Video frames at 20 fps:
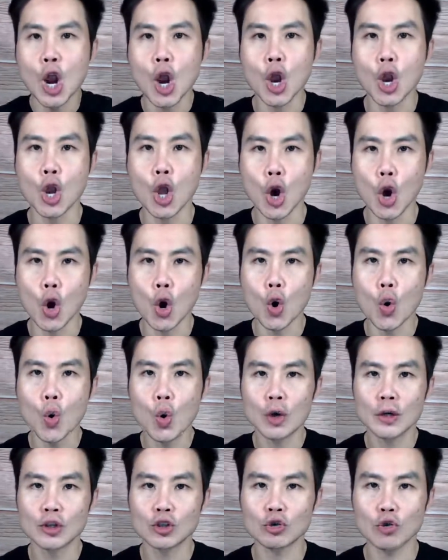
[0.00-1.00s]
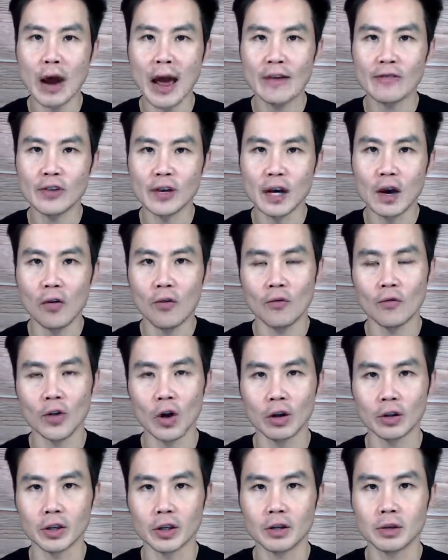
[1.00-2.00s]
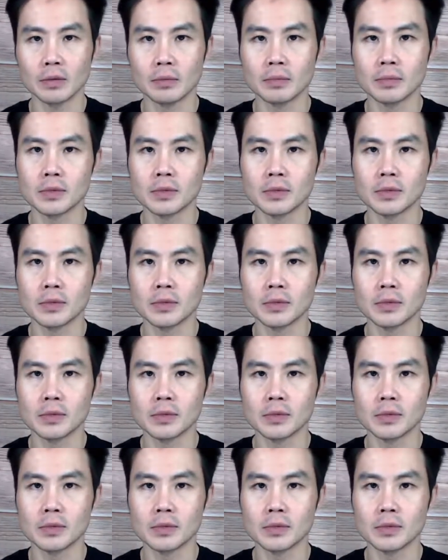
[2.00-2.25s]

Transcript: no traffic volume.